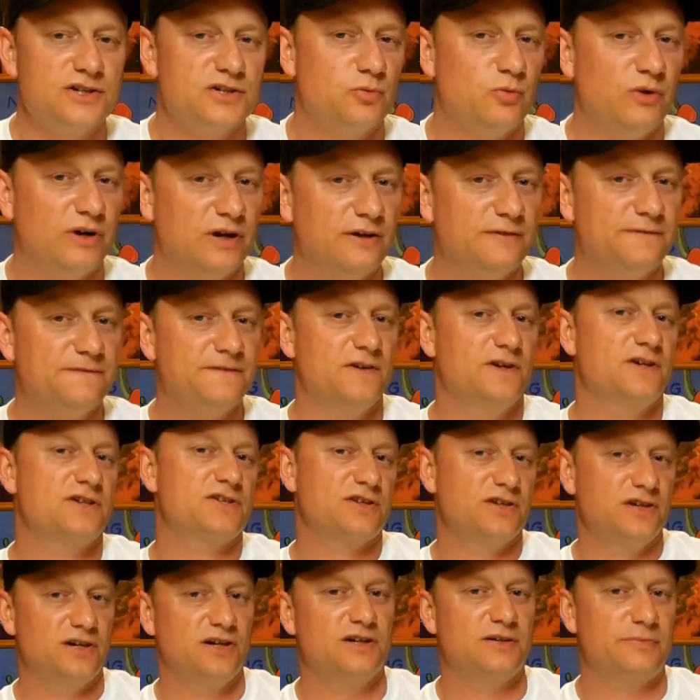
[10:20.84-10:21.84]
So when I
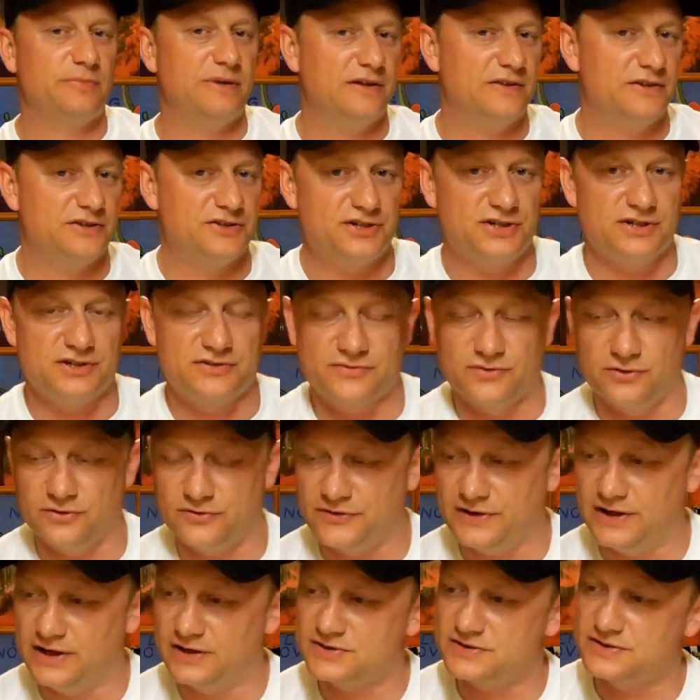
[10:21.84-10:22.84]
first heard about the G X
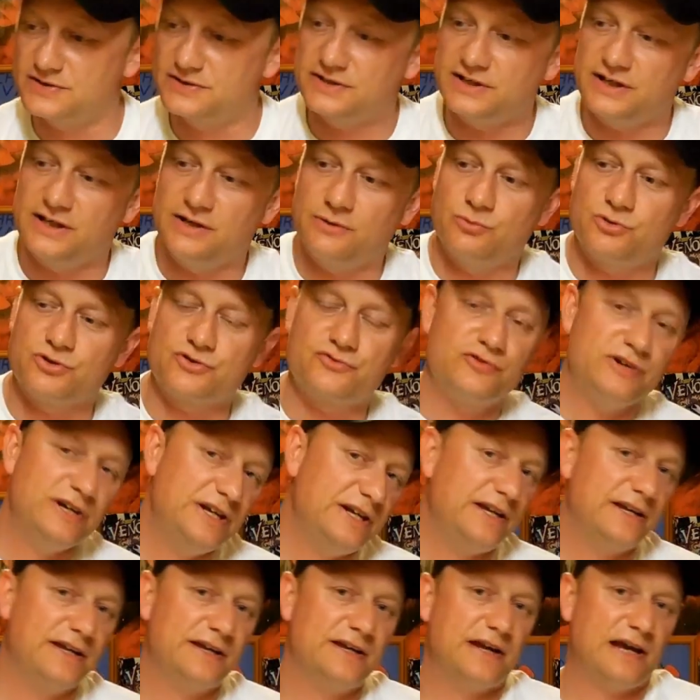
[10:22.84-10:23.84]
four thousand, it was
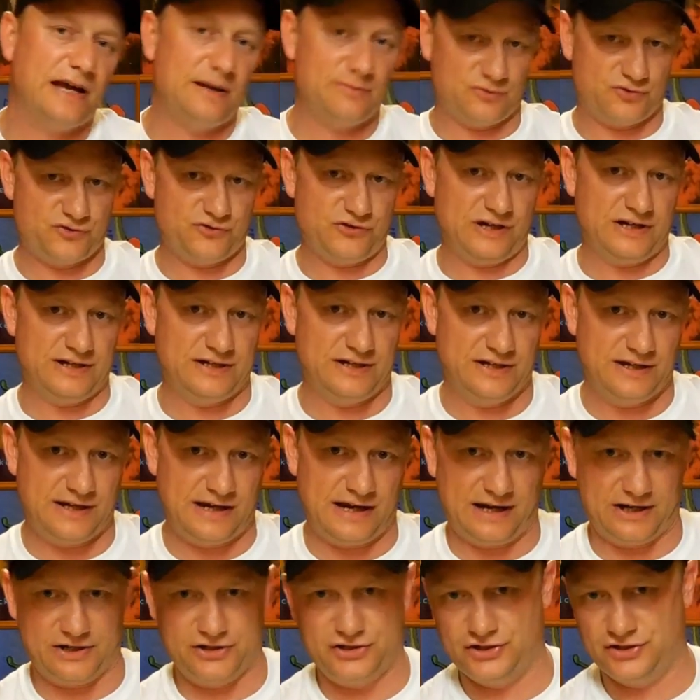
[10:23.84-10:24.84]
reading Amstrad
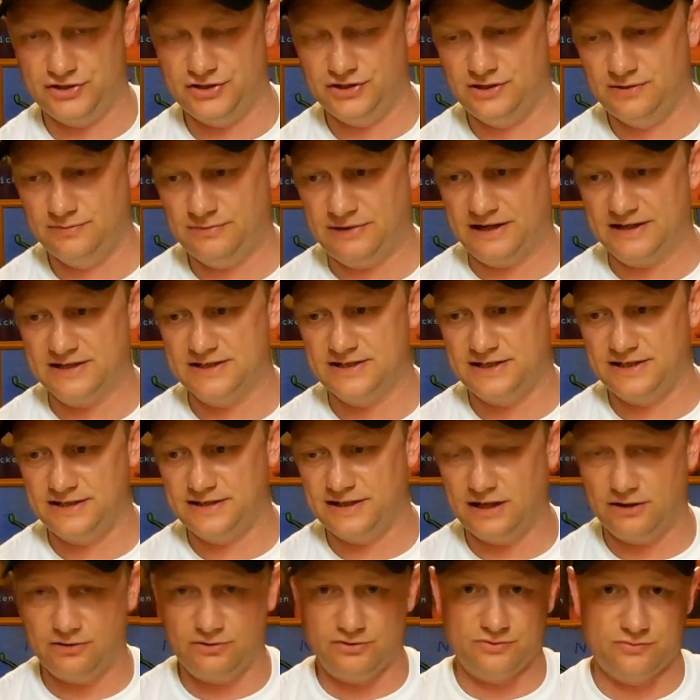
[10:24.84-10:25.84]
Action
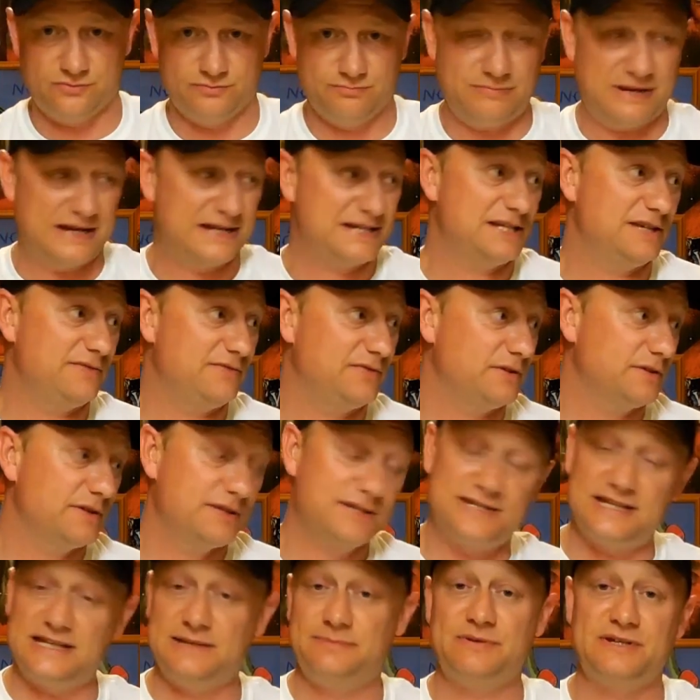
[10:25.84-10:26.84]
magazine. Now, a massive
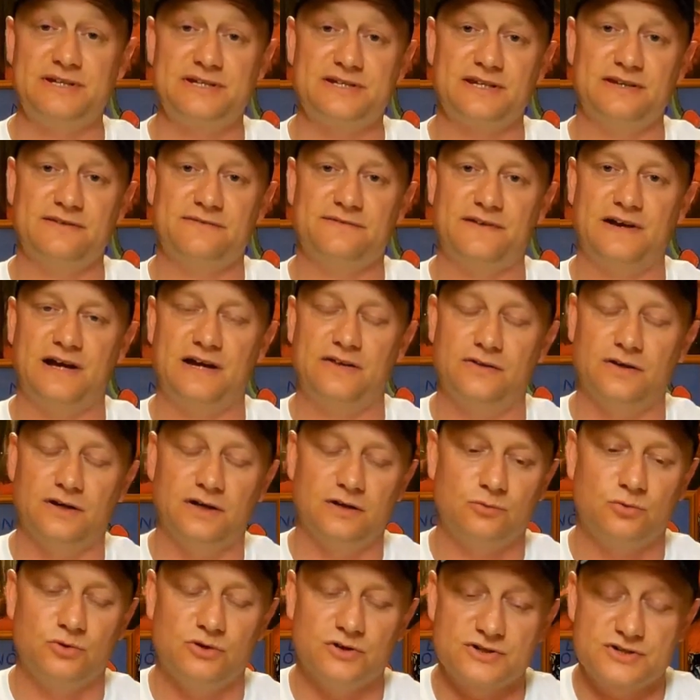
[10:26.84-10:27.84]
C P C fan
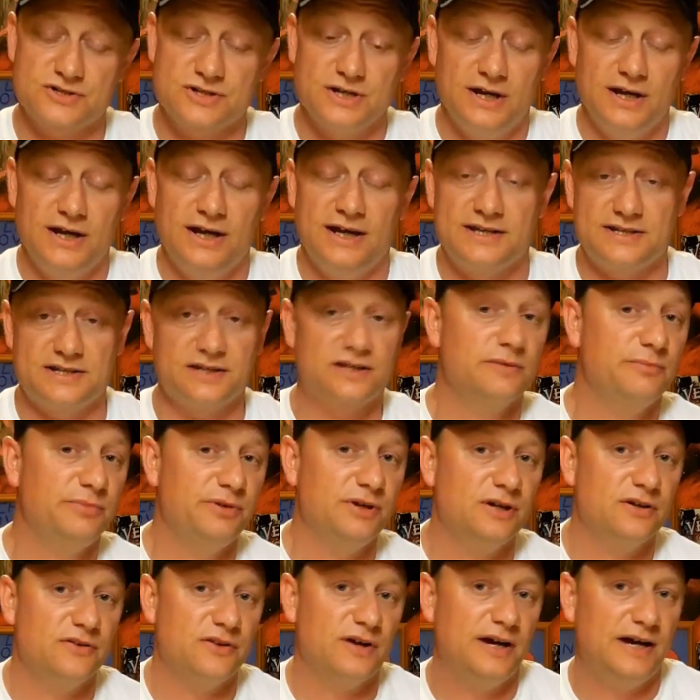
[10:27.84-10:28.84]
that I was, it's the
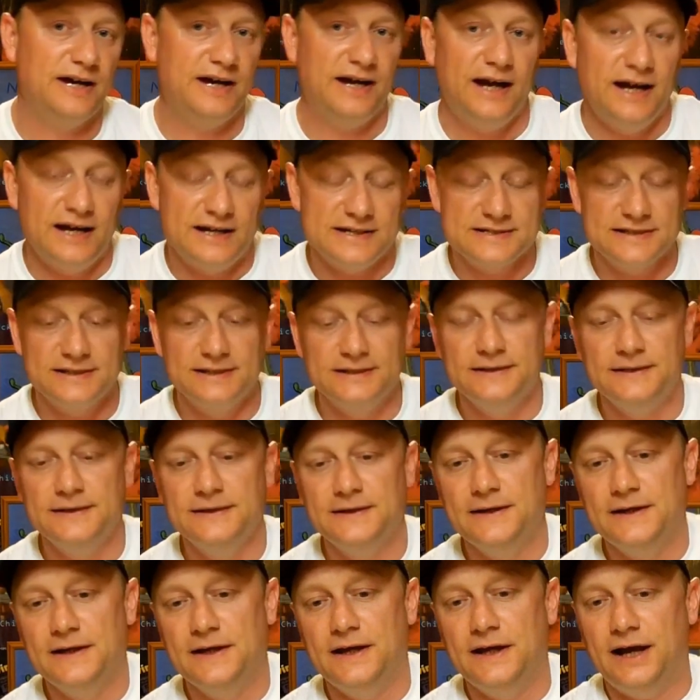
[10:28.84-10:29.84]
computer that I had,
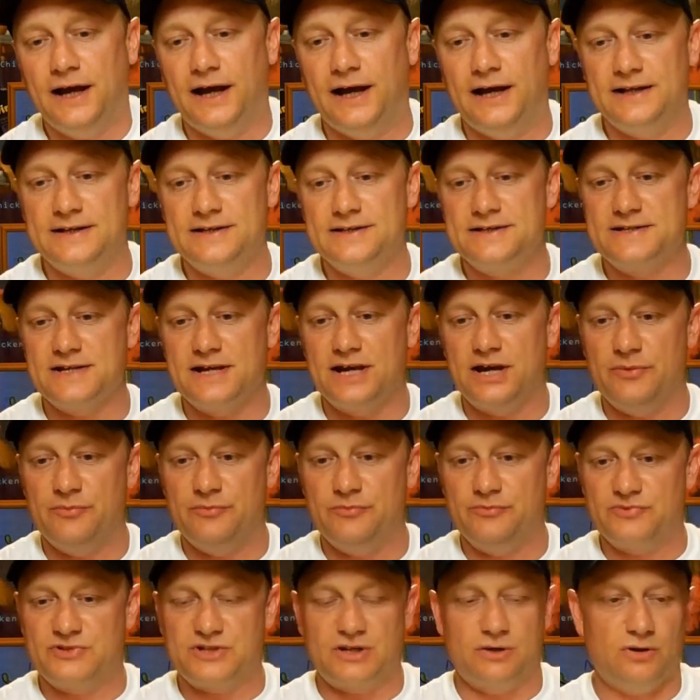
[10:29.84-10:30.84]
and
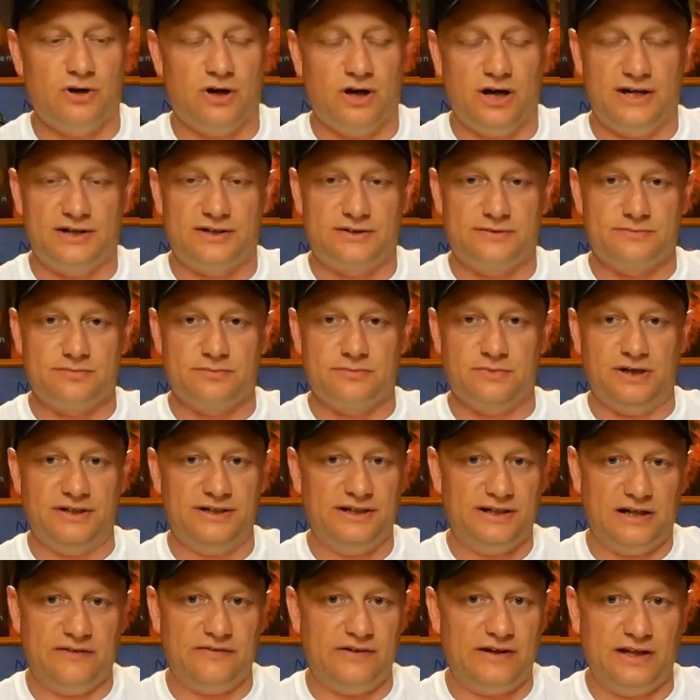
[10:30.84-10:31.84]
um, so I,
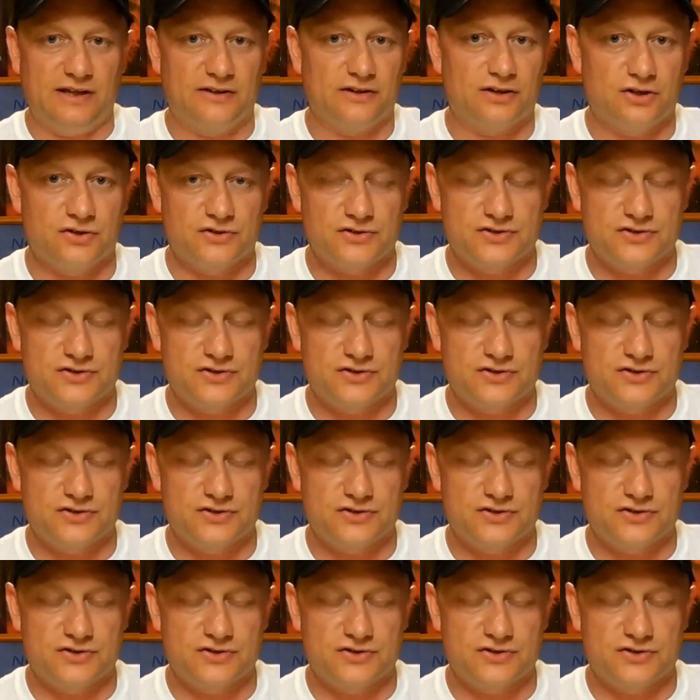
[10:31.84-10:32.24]
I didn't have any other